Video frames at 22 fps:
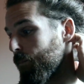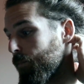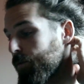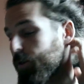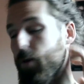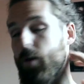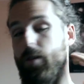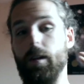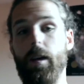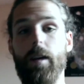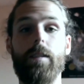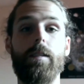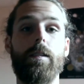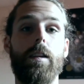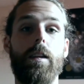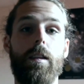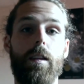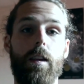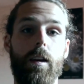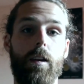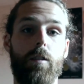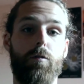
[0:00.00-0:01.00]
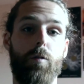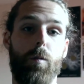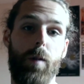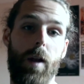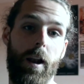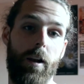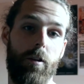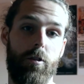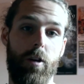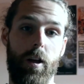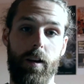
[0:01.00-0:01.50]
So as I see things from
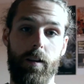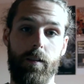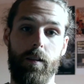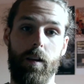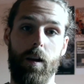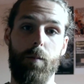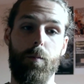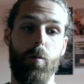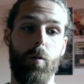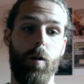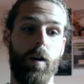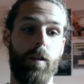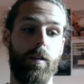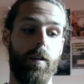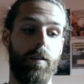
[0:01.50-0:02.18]
an energetic standpoint,